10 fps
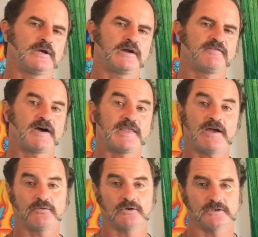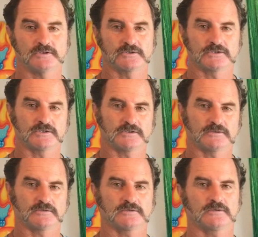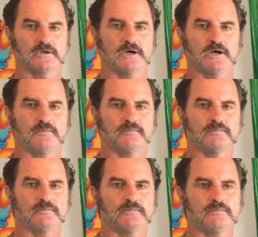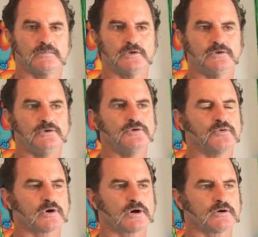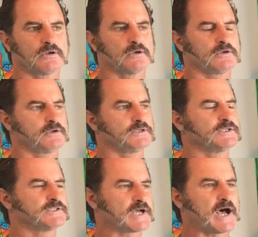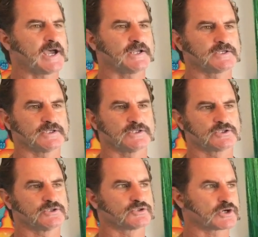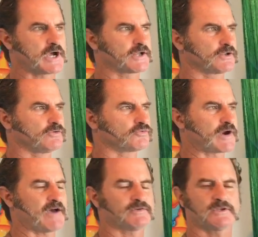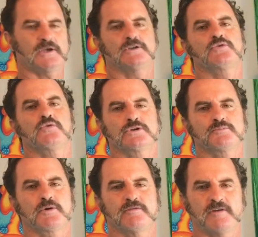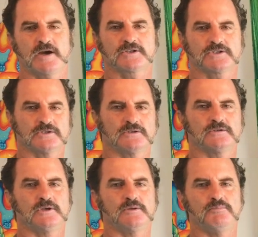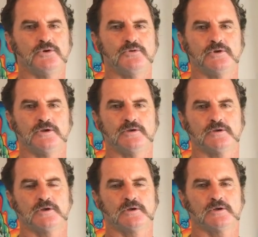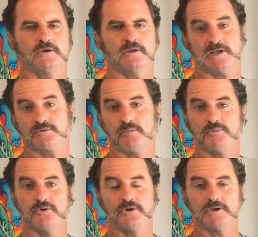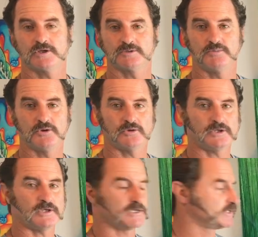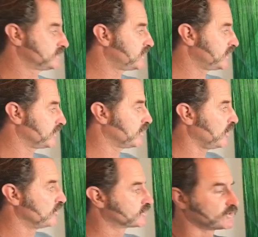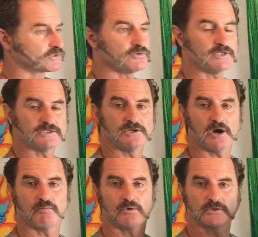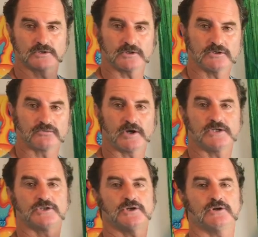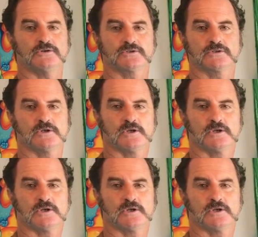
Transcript: And I find that really interesting. Um, you are designed to, to try to gravitate towards perfection and beauty. And that's what beauty is. Beauty is getting closer to these numbers and these ratios.